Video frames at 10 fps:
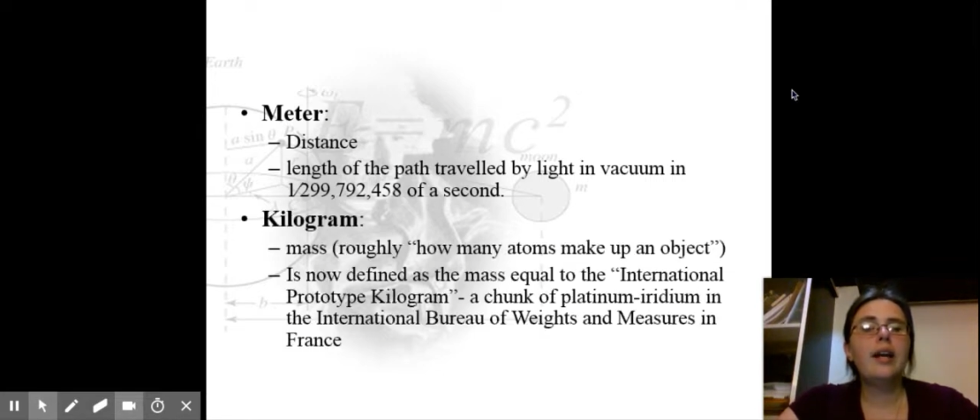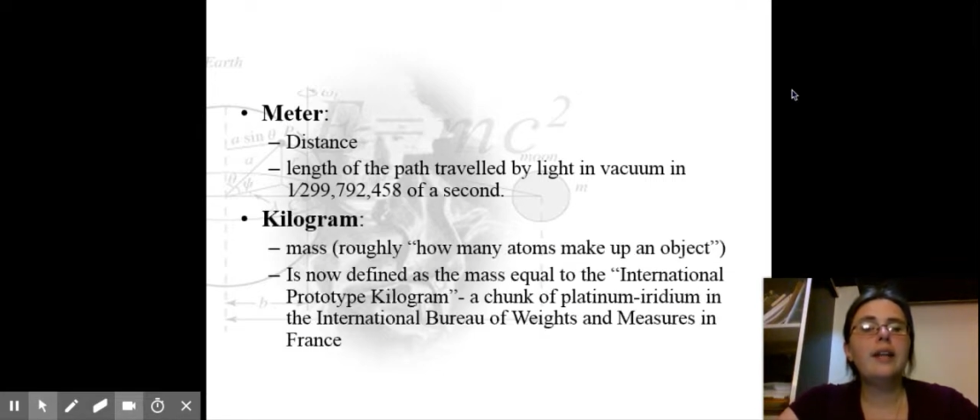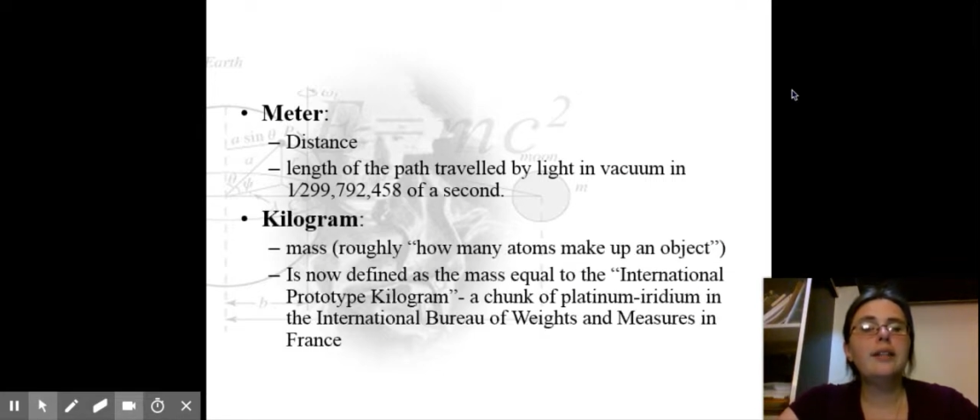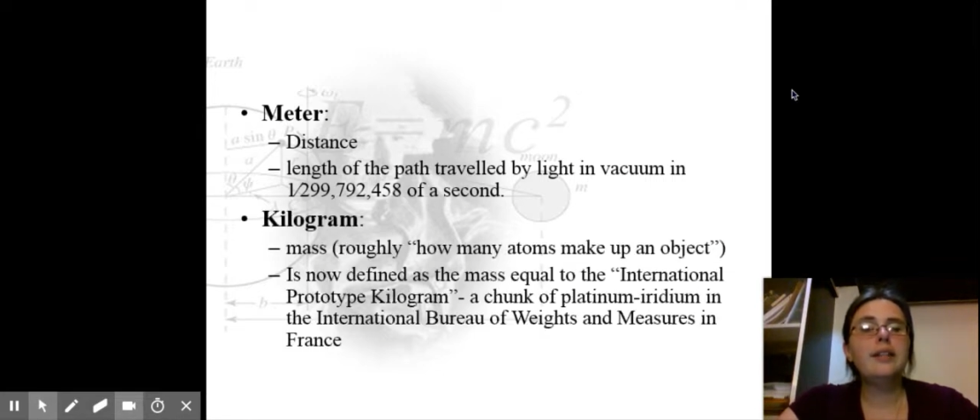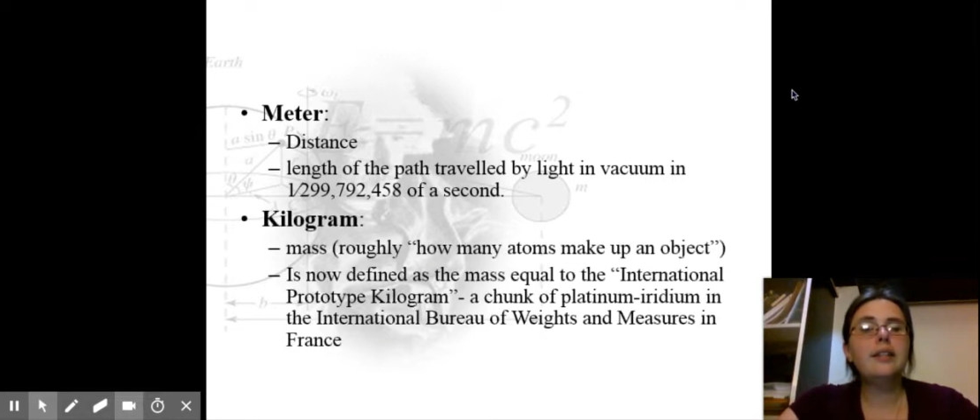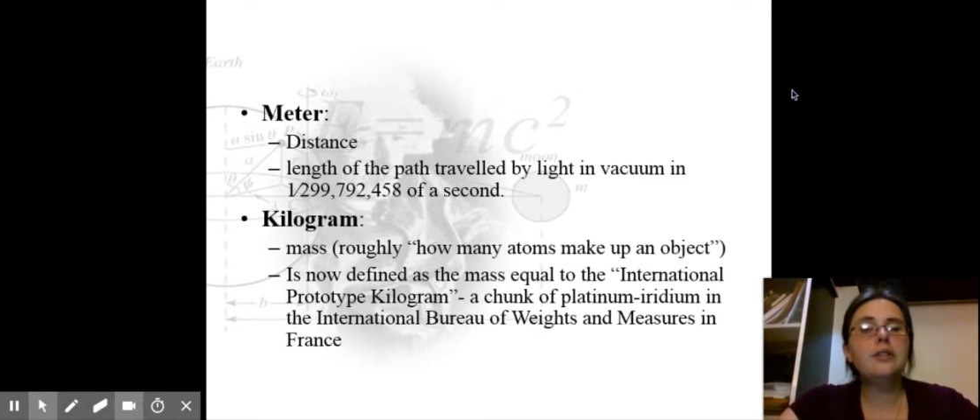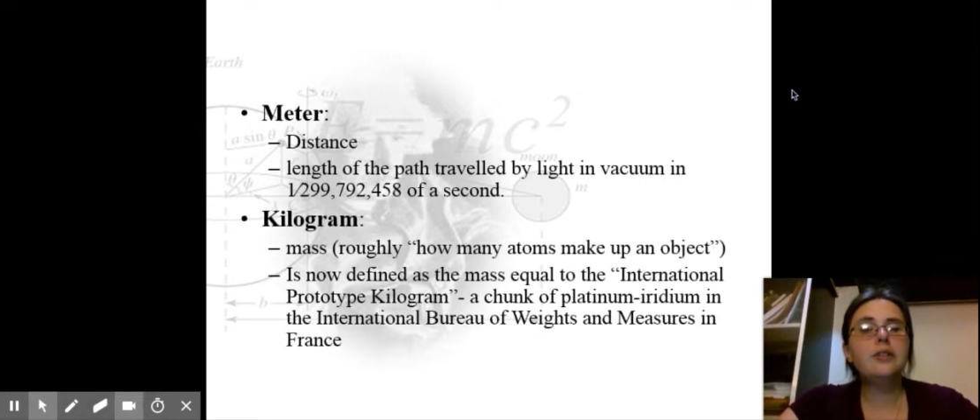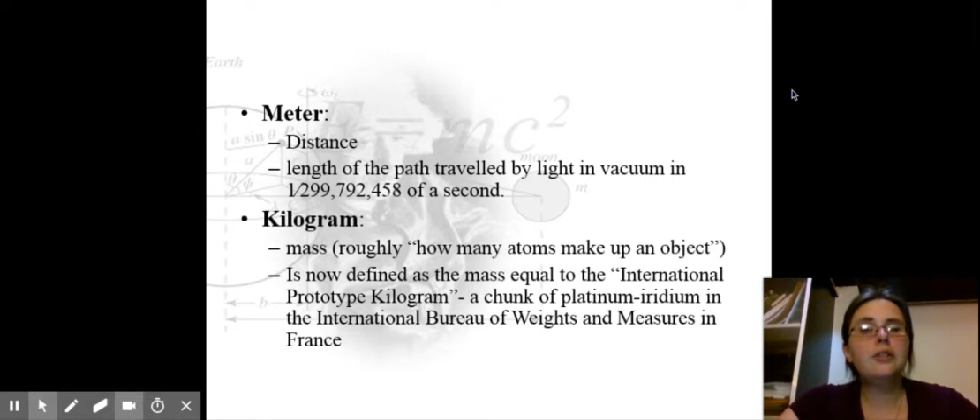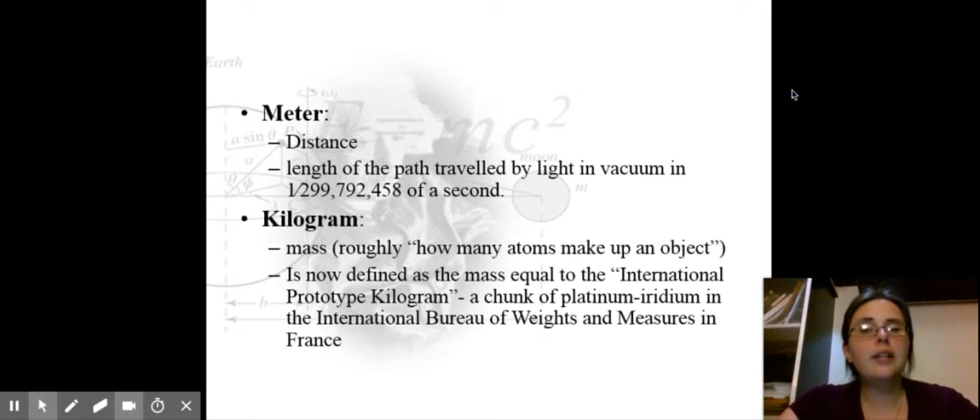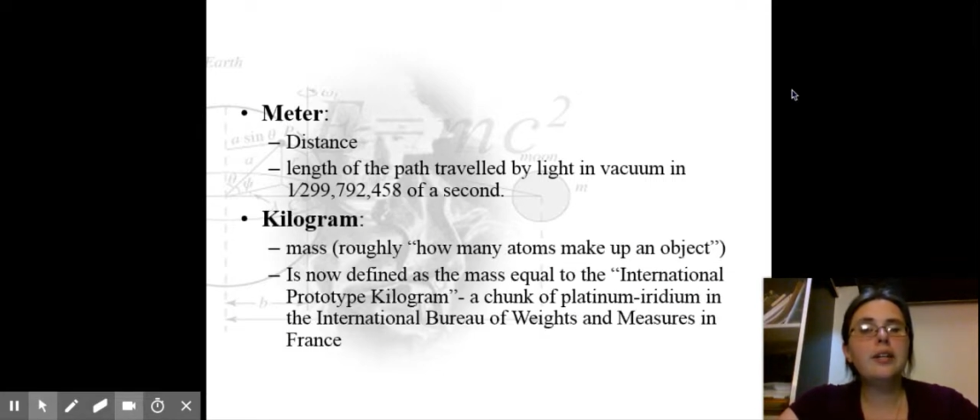And
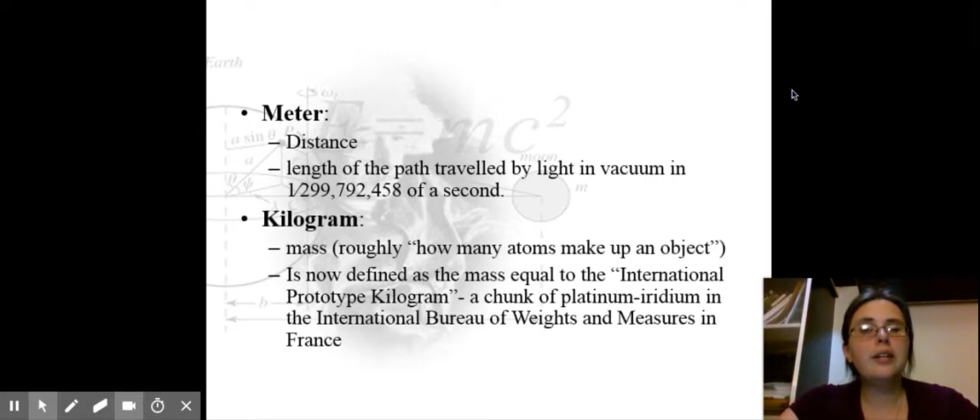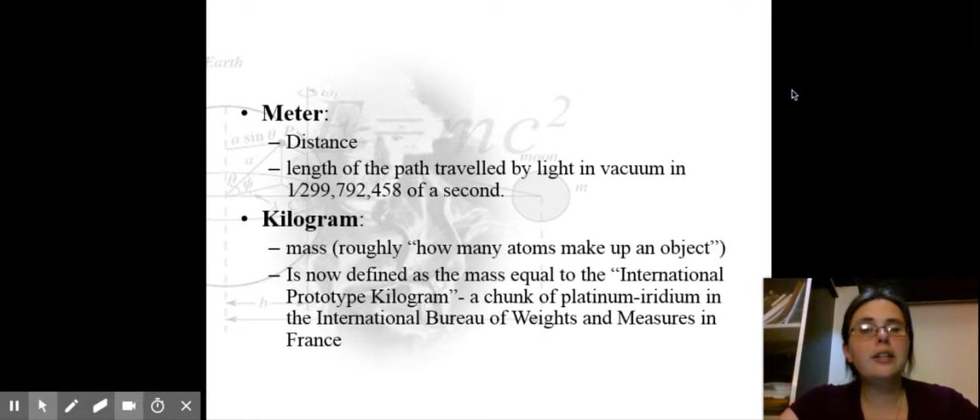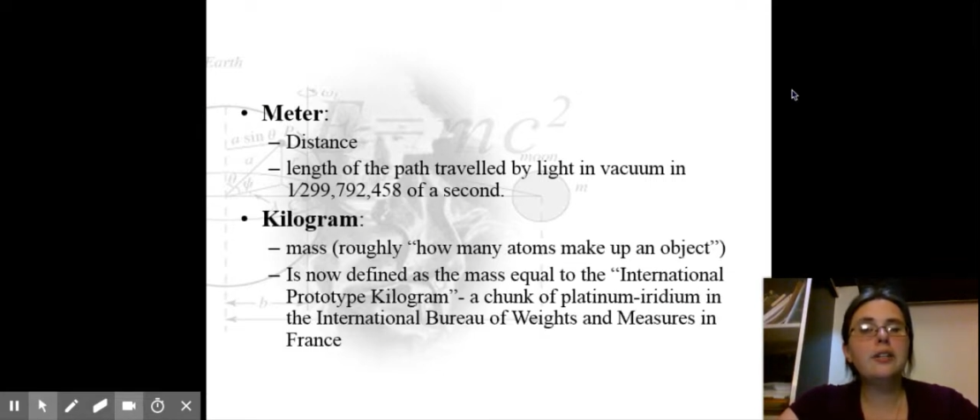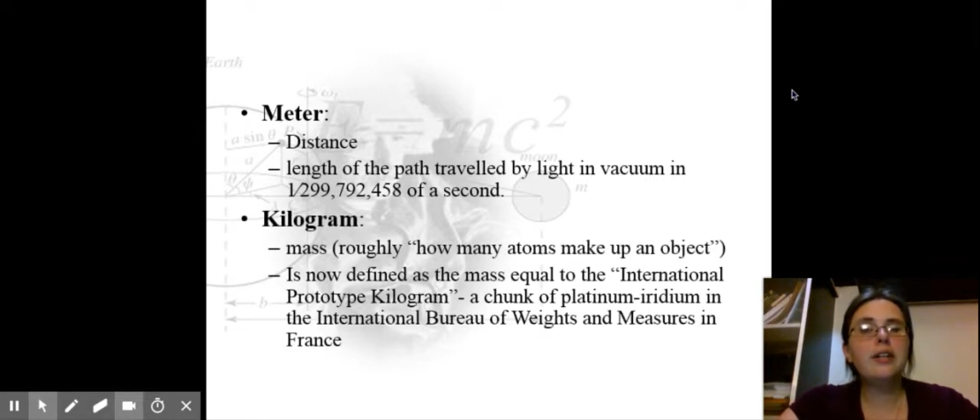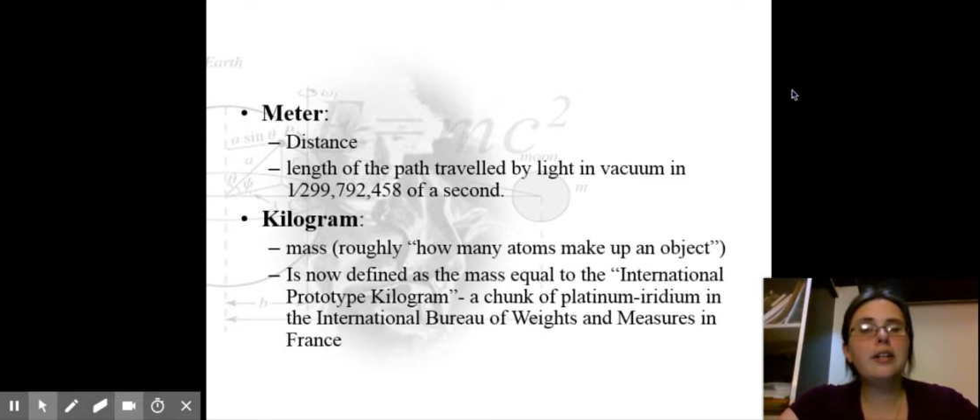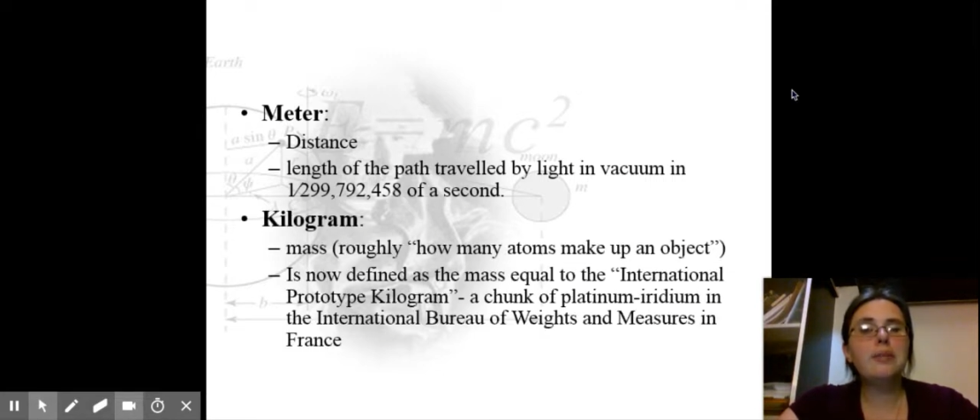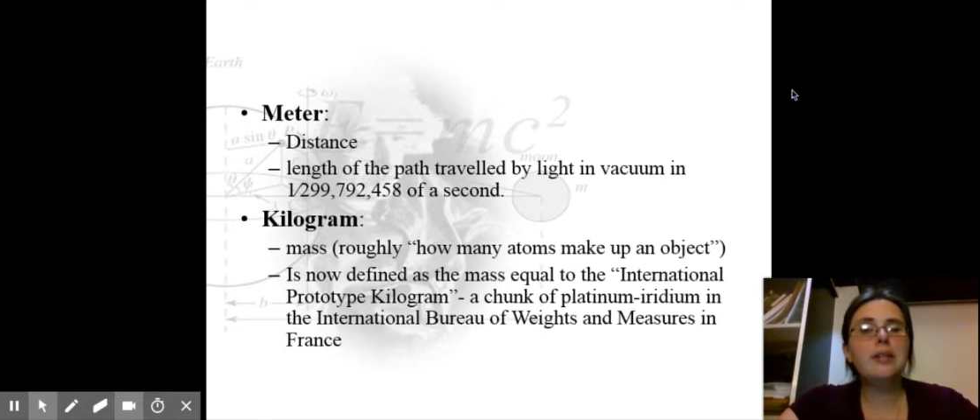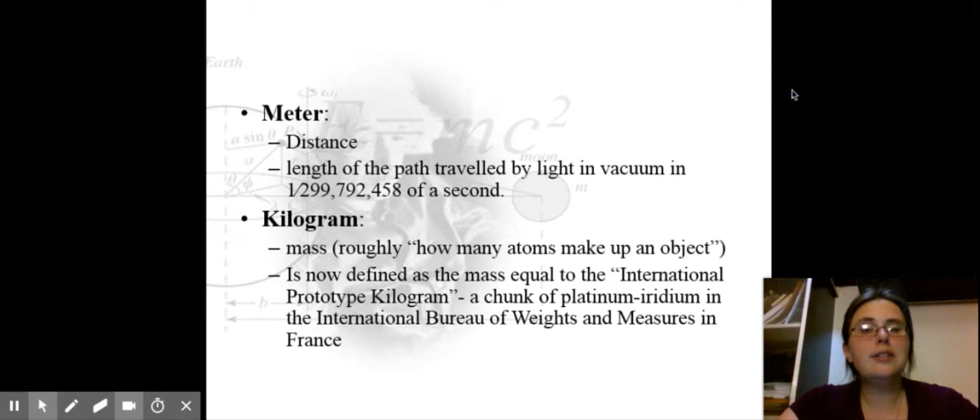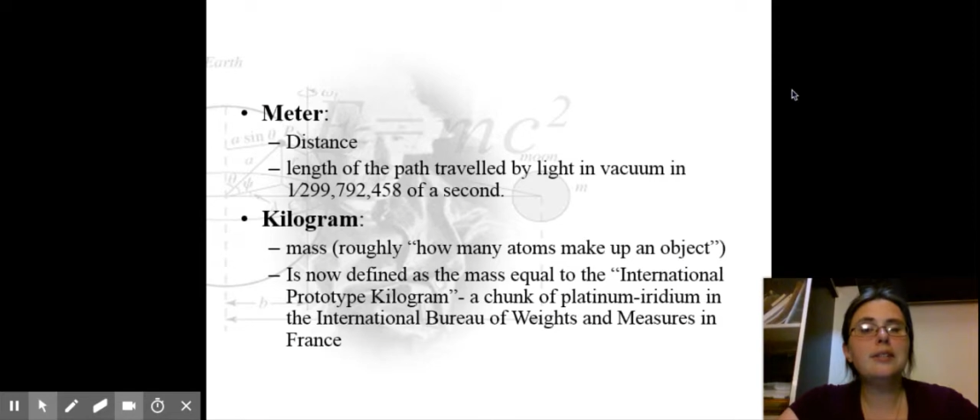a kilogram is